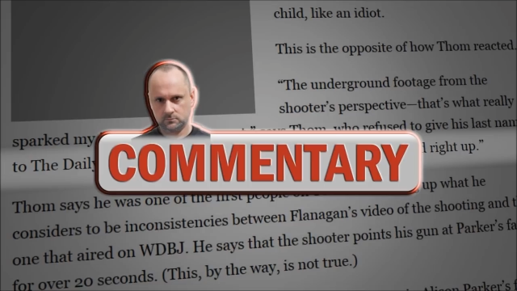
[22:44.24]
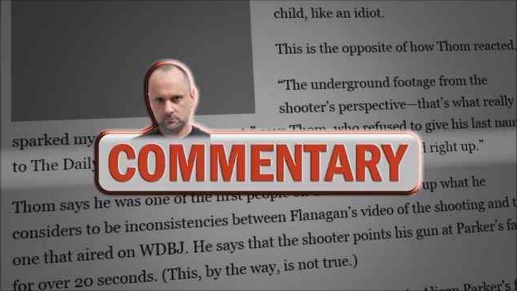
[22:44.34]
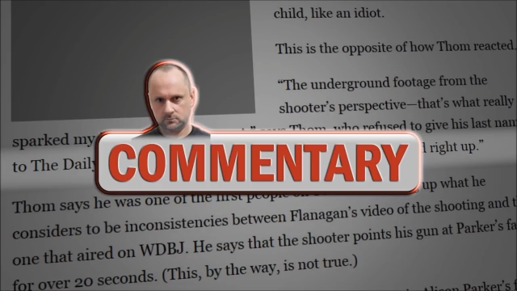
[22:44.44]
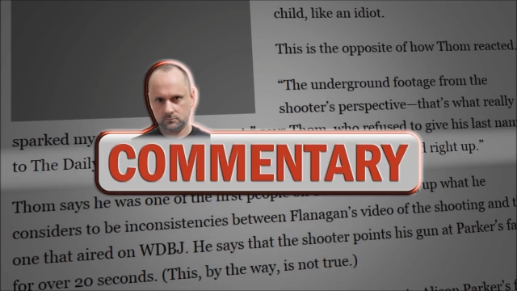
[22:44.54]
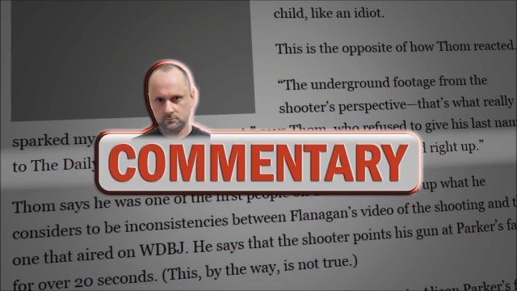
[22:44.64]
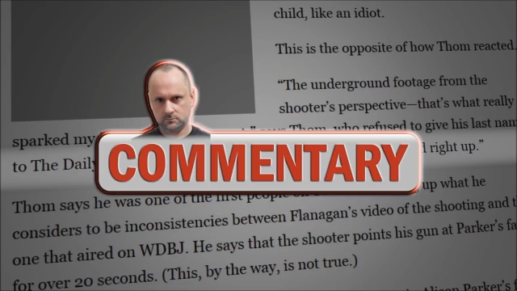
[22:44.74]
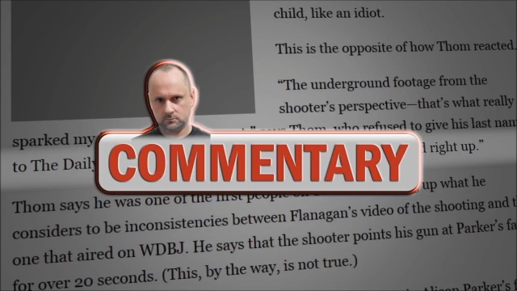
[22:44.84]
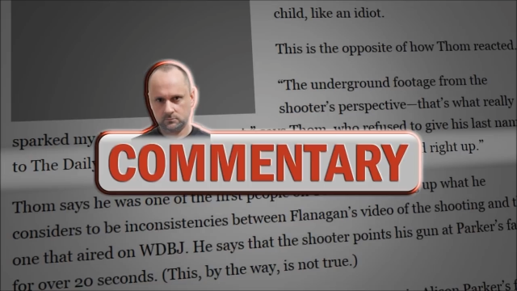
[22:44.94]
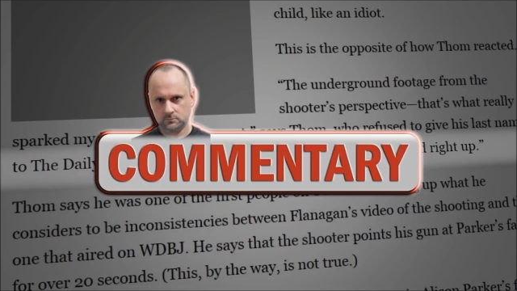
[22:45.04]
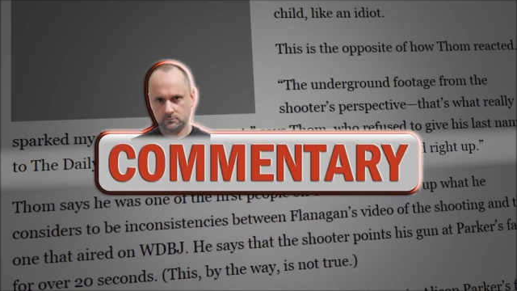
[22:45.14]

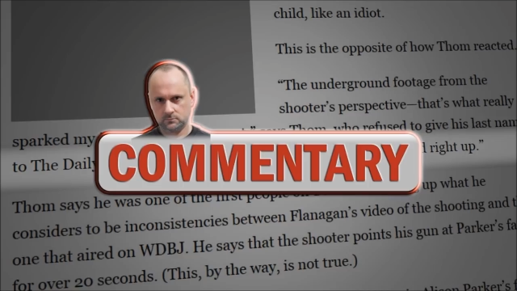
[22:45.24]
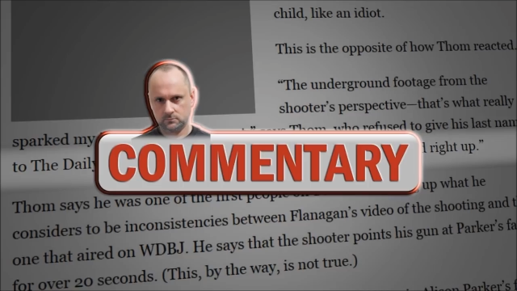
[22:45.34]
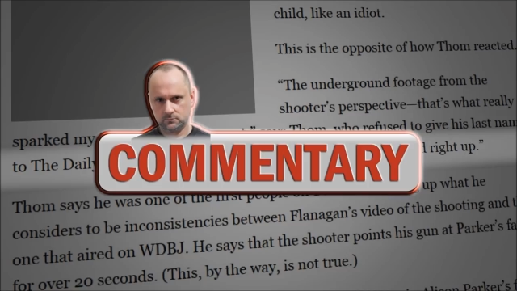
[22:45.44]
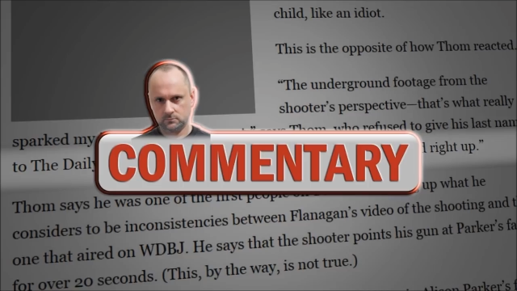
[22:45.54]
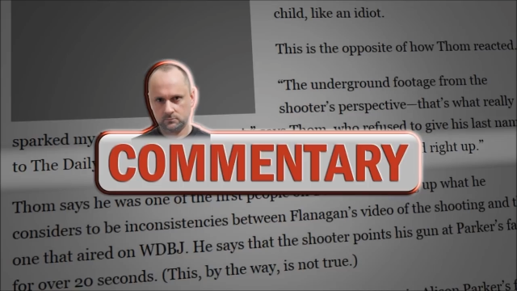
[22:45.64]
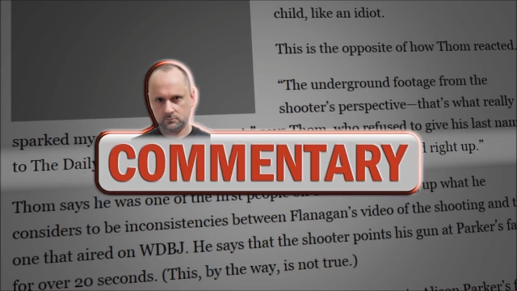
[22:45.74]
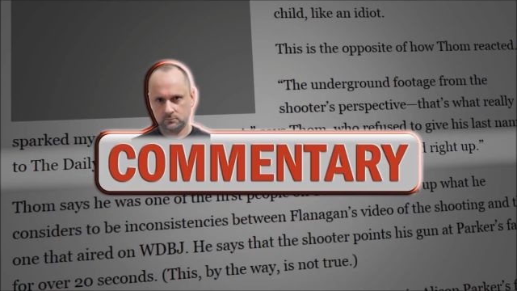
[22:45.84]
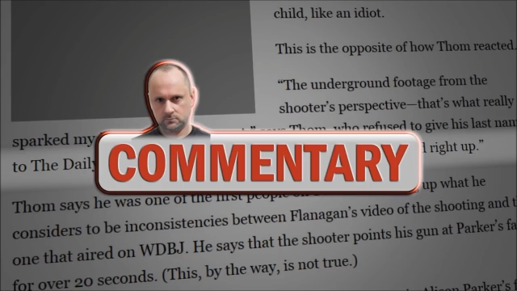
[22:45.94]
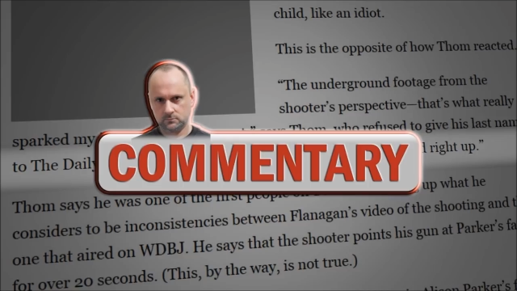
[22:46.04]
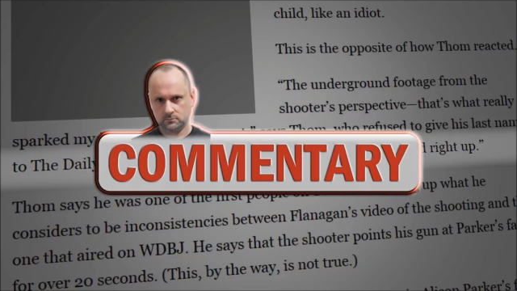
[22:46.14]

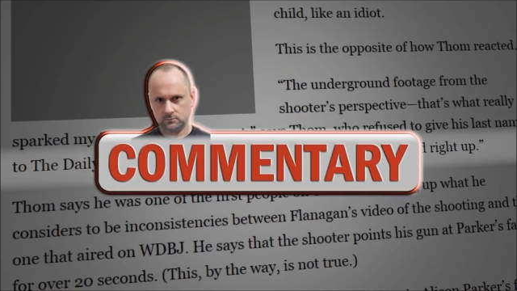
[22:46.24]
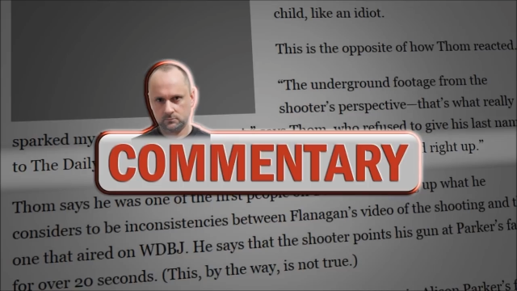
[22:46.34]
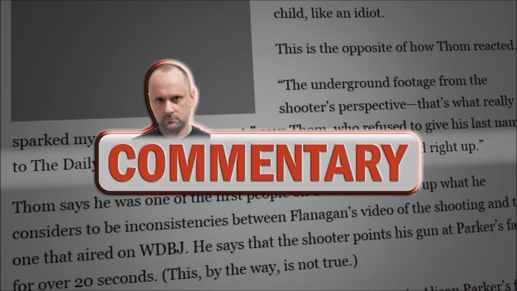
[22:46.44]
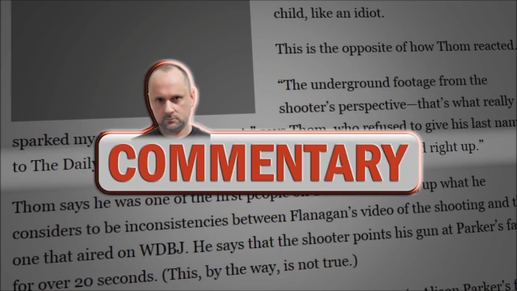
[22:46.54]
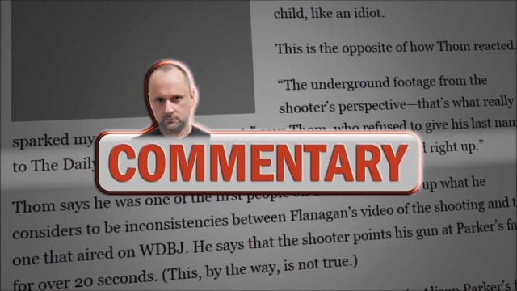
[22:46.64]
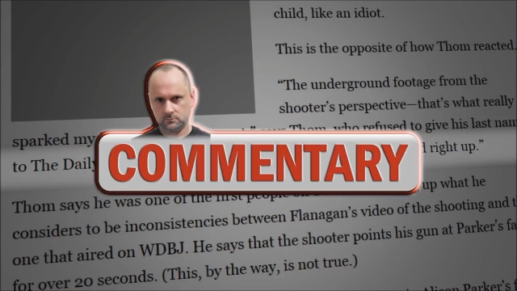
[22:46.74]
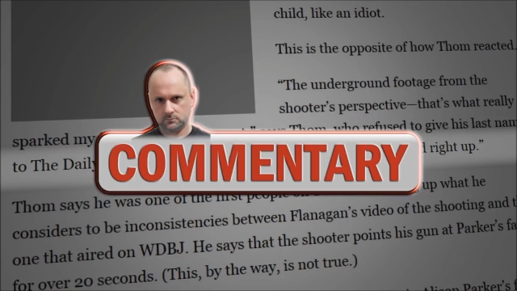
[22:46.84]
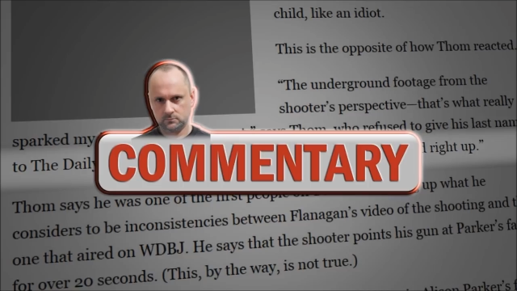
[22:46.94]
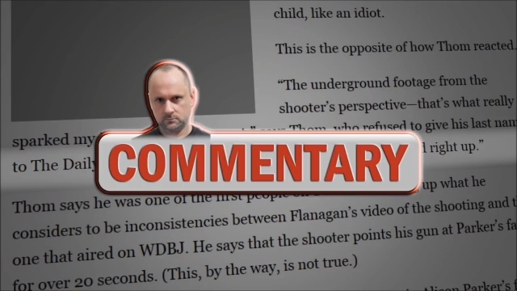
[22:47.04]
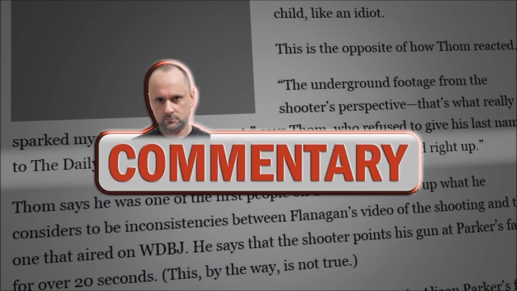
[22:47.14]

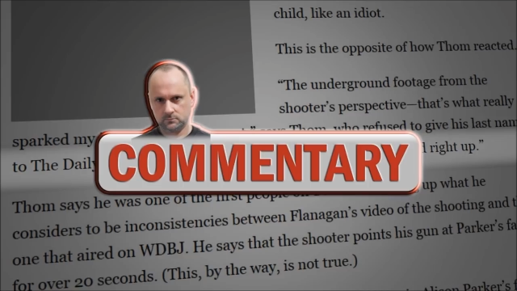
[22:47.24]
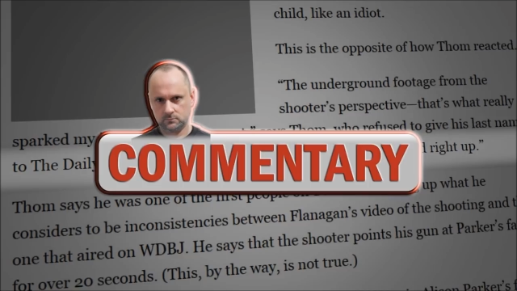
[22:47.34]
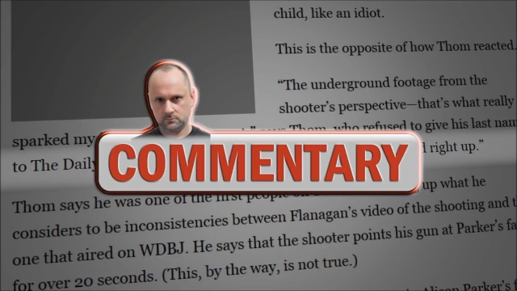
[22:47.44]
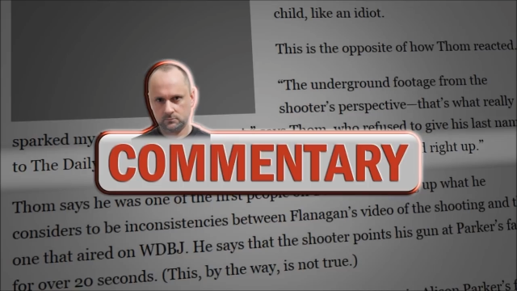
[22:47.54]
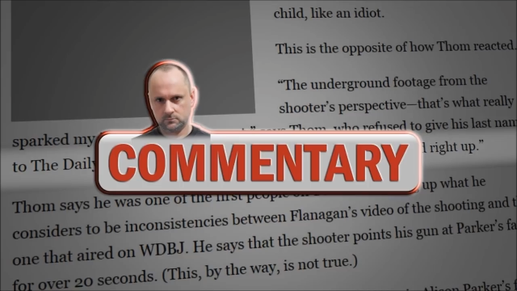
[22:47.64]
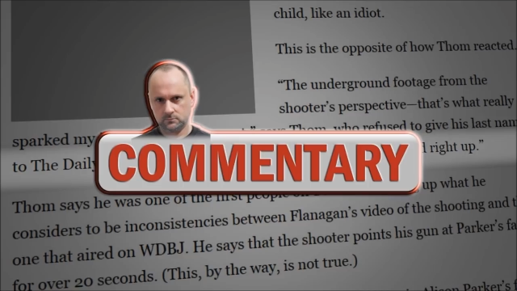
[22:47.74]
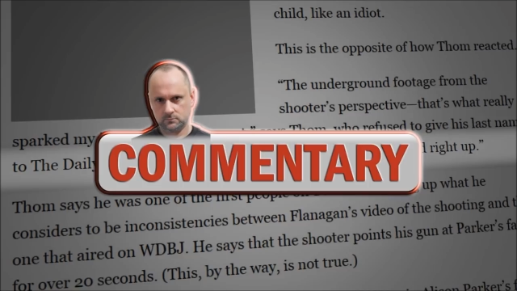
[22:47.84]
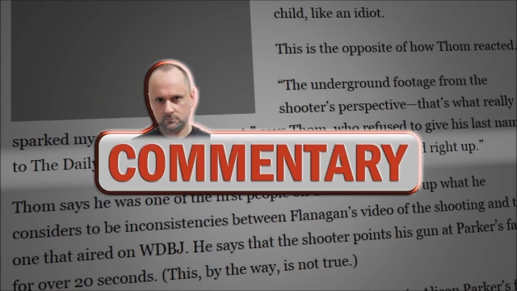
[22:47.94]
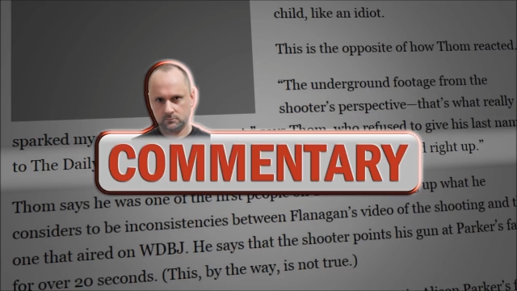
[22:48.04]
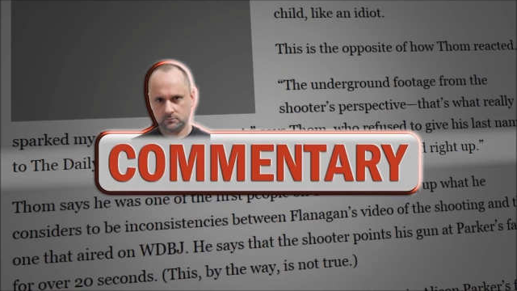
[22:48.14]

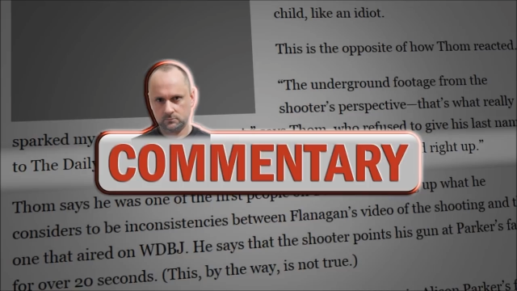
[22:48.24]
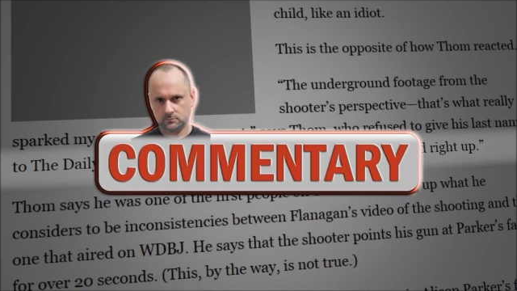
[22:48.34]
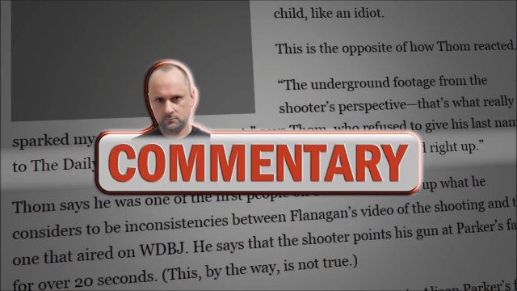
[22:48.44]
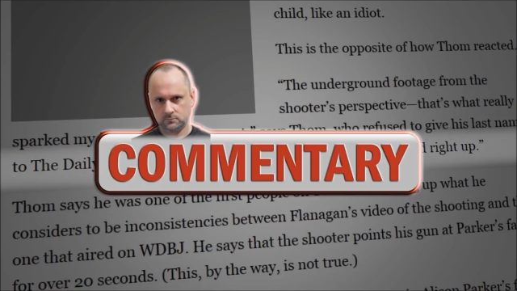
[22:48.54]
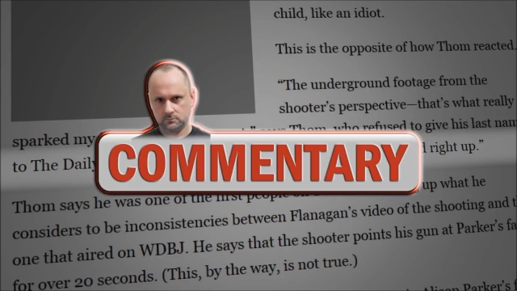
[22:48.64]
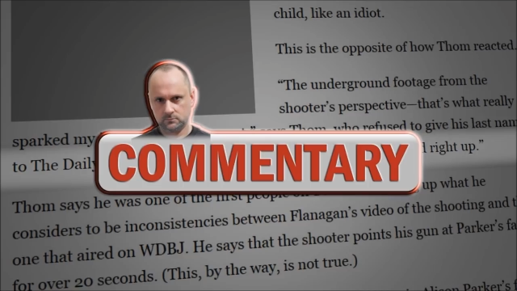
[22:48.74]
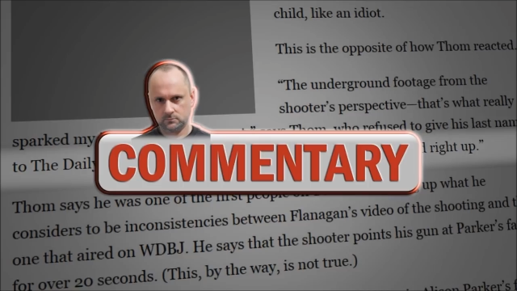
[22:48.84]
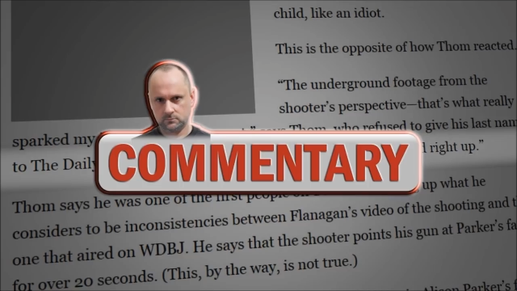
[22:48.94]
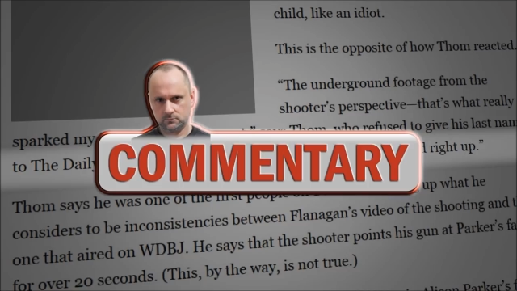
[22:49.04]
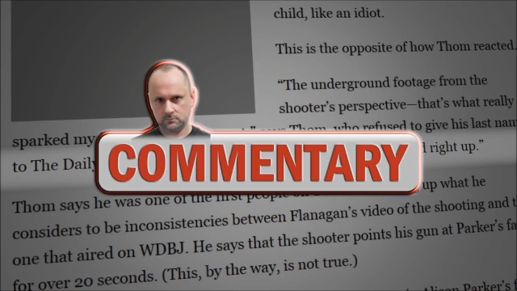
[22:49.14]

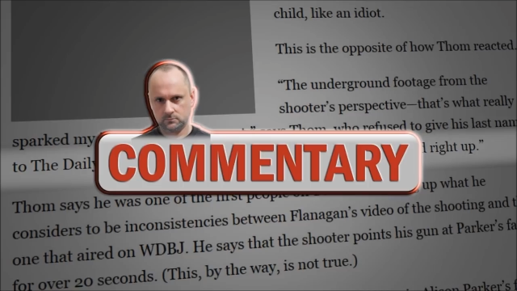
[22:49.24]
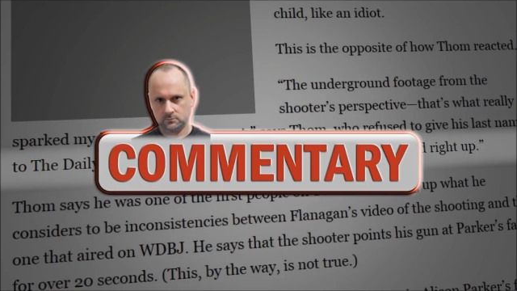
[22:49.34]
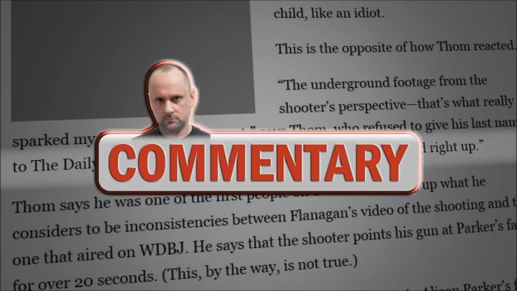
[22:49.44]
[no speech]